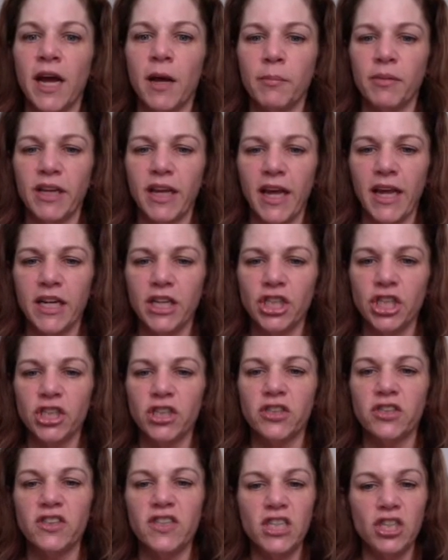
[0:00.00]
application
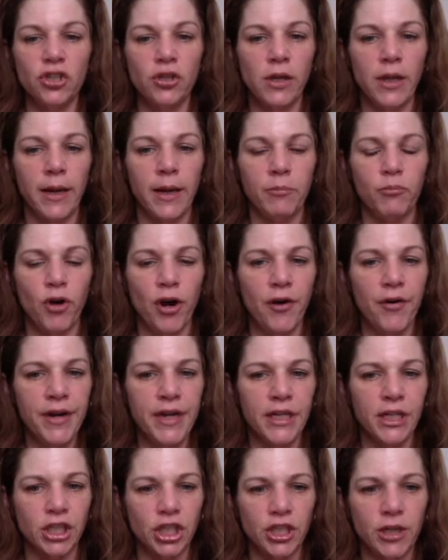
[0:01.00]
to teacher
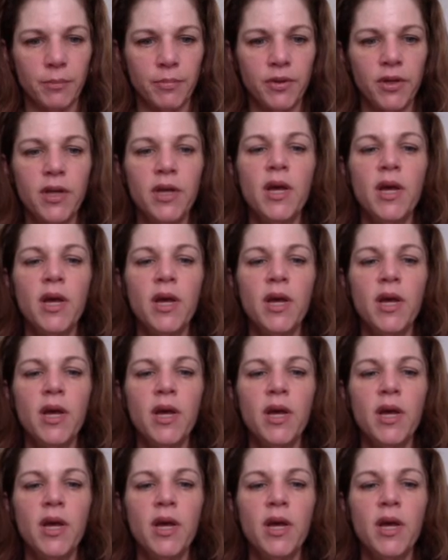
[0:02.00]
librarianship,